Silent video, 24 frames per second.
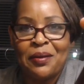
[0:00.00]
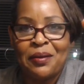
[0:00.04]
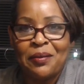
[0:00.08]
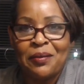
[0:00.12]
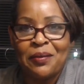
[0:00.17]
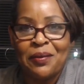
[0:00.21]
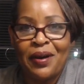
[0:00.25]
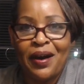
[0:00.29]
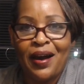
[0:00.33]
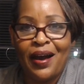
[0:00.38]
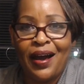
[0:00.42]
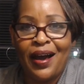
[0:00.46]

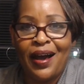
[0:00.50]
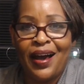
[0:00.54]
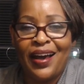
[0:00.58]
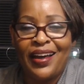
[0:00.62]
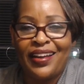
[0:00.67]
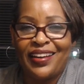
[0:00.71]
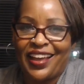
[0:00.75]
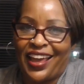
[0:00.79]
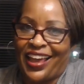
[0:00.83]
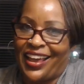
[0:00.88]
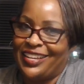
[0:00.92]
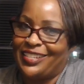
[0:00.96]

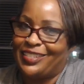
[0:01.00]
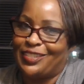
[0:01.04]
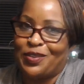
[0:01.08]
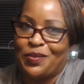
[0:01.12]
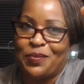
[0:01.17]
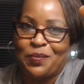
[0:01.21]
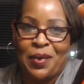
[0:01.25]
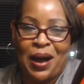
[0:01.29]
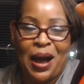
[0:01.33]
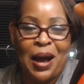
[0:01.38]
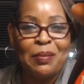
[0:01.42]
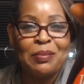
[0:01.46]
What? Ain't
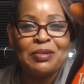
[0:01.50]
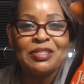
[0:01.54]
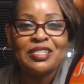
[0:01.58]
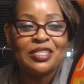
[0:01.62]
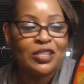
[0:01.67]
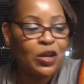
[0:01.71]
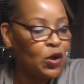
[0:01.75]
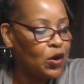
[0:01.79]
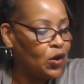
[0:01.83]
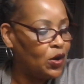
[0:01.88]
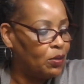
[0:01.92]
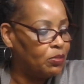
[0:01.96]
your mama
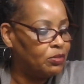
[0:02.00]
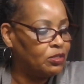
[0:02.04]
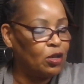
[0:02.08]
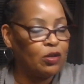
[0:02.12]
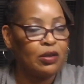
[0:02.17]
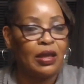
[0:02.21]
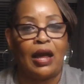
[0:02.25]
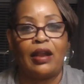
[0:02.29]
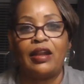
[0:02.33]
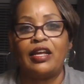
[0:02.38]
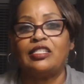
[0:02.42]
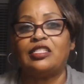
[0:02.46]
served. So,
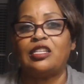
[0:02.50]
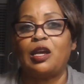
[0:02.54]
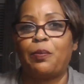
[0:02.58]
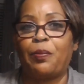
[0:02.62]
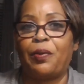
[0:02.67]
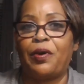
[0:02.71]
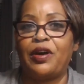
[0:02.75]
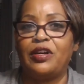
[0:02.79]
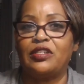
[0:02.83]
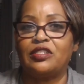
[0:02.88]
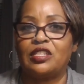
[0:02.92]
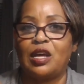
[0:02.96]
y'all, let's say
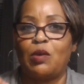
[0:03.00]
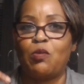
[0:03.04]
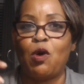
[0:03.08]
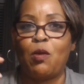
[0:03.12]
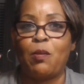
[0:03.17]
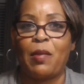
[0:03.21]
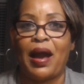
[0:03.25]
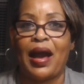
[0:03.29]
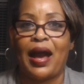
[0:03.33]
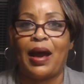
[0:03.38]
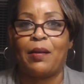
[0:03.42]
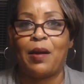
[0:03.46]
prayers. I
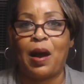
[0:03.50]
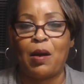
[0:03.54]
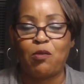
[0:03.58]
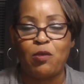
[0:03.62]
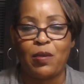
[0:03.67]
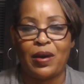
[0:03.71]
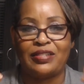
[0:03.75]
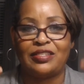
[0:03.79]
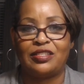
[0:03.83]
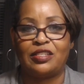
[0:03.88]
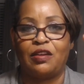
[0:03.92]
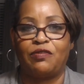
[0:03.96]
want
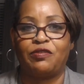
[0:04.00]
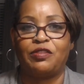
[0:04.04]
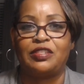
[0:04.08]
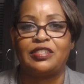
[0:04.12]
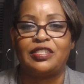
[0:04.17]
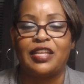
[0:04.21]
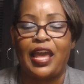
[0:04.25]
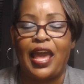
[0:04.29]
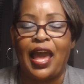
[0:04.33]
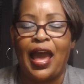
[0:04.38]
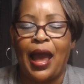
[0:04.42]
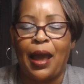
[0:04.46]
my stuff to
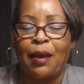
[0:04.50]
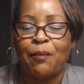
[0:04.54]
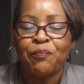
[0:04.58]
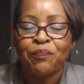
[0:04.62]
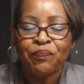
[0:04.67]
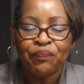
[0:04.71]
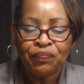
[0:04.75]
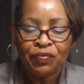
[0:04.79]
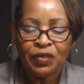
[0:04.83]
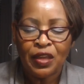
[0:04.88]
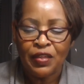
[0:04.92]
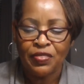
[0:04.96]
stay hot.
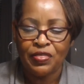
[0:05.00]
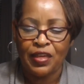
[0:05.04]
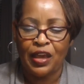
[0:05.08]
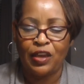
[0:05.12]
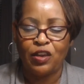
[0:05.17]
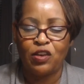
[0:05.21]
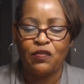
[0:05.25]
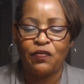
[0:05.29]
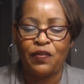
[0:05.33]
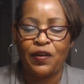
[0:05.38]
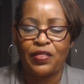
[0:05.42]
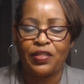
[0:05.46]

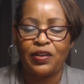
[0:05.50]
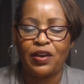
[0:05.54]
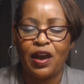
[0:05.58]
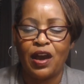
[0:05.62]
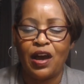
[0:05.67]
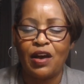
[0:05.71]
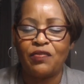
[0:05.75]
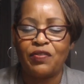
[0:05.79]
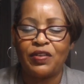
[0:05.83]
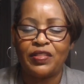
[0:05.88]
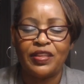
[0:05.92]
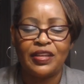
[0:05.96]
Thank you, Father
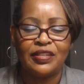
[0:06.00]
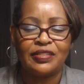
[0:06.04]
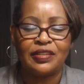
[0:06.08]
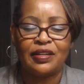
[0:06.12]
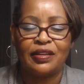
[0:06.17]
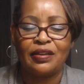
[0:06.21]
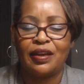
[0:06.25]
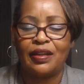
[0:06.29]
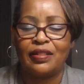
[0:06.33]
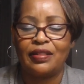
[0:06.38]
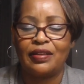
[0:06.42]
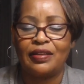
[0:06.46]
God, for this
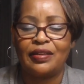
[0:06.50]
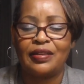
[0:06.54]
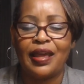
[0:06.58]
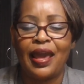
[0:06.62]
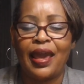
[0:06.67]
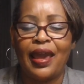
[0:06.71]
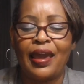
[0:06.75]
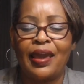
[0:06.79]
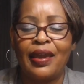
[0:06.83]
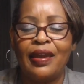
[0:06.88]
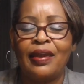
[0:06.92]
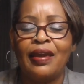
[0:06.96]
another
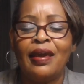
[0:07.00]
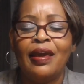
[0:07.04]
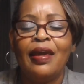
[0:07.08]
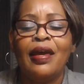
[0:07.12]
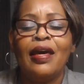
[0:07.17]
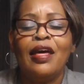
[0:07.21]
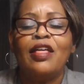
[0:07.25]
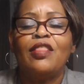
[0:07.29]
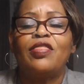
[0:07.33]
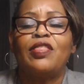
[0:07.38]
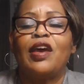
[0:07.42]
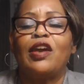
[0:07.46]
day.
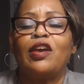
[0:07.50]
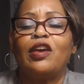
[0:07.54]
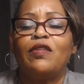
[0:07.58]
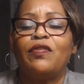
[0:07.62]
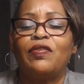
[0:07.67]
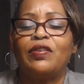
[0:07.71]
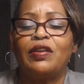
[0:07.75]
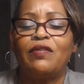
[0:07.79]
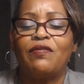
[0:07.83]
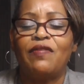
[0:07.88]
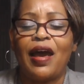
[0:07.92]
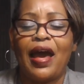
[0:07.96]
Thank you
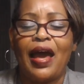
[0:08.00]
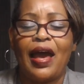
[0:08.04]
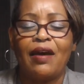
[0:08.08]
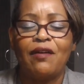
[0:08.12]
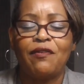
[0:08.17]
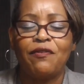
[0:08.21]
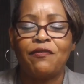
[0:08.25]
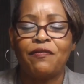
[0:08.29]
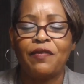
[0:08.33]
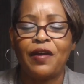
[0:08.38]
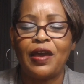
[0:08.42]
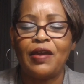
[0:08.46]
for
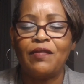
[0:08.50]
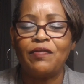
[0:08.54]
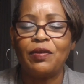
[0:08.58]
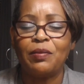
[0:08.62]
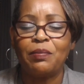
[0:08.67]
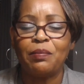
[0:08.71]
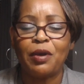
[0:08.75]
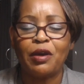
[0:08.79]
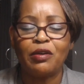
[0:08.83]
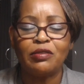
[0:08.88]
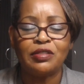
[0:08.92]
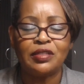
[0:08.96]
divine favor,
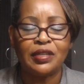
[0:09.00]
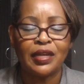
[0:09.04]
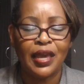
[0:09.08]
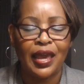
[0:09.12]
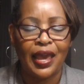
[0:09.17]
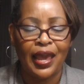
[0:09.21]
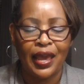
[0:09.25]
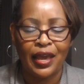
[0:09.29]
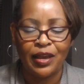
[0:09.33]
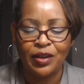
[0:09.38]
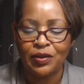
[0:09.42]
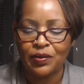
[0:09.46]
mercy,
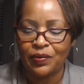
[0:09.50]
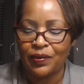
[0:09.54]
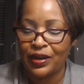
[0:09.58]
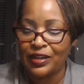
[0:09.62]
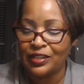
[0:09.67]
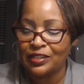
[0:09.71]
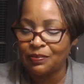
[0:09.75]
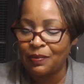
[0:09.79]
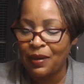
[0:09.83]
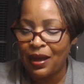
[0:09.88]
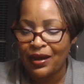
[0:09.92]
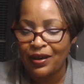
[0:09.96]
and
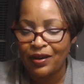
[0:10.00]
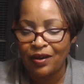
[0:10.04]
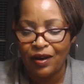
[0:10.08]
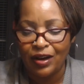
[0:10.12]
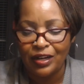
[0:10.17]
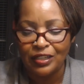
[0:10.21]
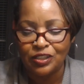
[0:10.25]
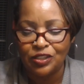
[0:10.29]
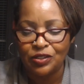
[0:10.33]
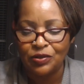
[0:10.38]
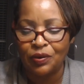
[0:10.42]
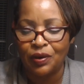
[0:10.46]
grace. My
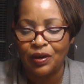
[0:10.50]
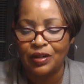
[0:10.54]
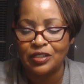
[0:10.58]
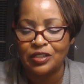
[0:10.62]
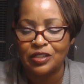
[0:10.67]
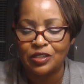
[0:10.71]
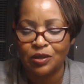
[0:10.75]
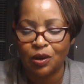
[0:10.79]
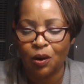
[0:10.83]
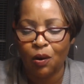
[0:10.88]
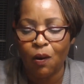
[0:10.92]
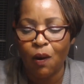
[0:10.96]
God, you are
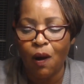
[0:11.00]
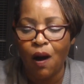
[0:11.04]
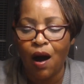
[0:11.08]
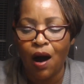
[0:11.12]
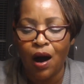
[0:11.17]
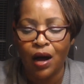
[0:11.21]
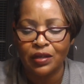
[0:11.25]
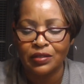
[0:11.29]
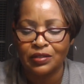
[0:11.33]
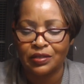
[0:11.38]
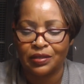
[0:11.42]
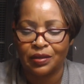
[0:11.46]
so
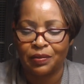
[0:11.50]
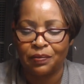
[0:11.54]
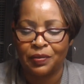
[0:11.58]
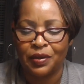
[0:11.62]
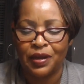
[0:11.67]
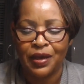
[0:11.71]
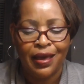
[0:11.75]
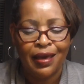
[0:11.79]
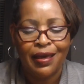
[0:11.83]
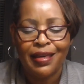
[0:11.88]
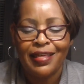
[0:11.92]
awesome.